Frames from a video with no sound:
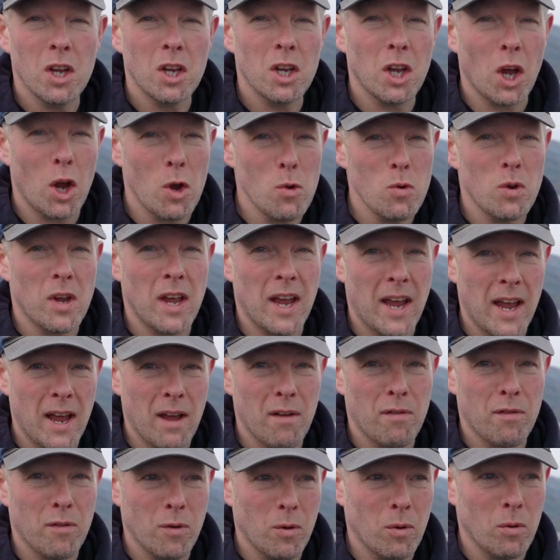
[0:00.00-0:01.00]
go
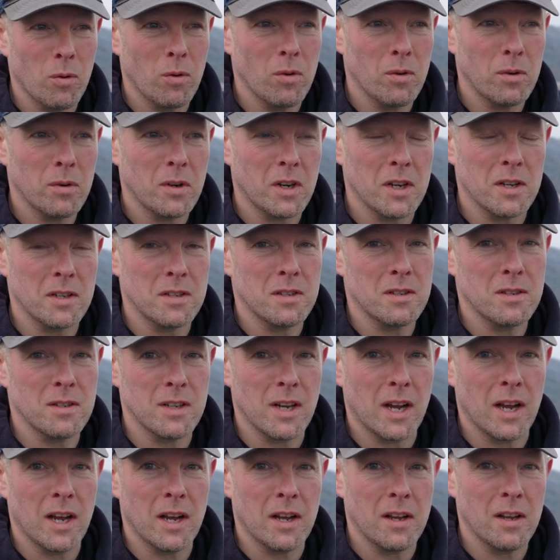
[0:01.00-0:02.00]
careful, because
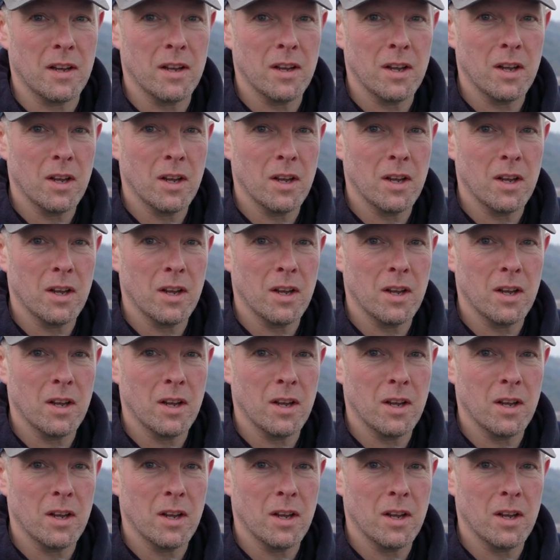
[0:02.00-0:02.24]
it